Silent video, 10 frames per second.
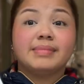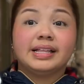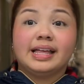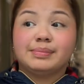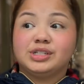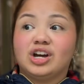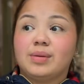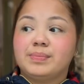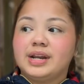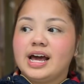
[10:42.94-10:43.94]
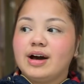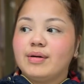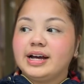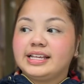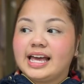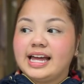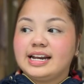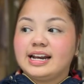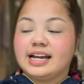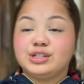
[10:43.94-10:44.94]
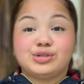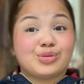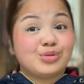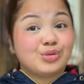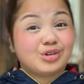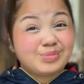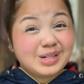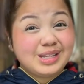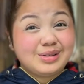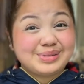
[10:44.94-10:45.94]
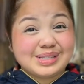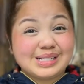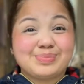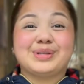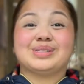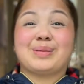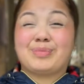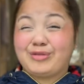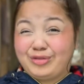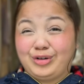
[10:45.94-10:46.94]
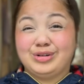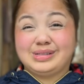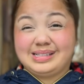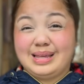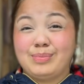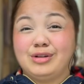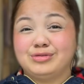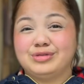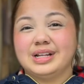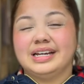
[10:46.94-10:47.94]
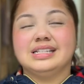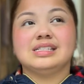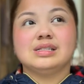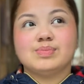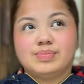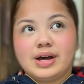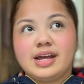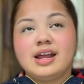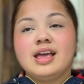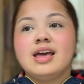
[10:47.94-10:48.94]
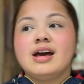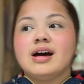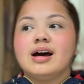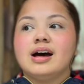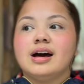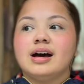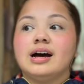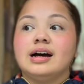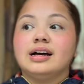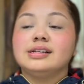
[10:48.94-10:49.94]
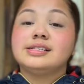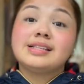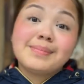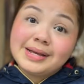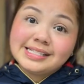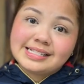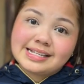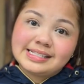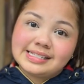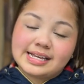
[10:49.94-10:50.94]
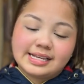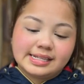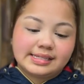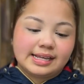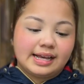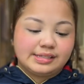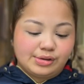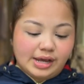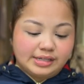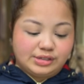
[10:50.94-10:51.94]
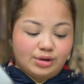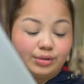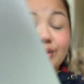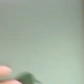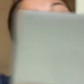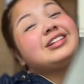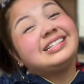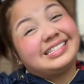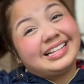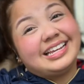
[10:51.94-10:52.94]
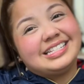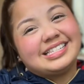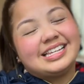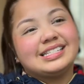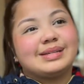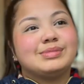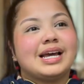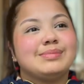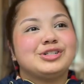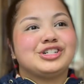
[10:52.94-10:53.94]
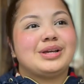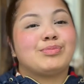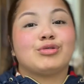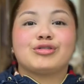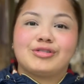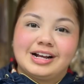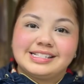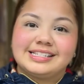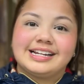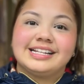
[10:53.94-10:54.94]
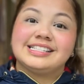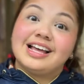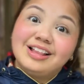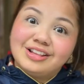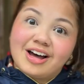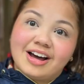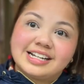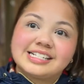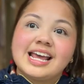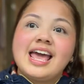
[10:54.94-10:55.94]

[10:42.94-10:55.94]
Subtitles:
my laptop. Now, again, I don't normally use this because I prefer to sleep on flights, but some instances, as you guys know, your girl is lazy. Sometimes she procrastinates a lot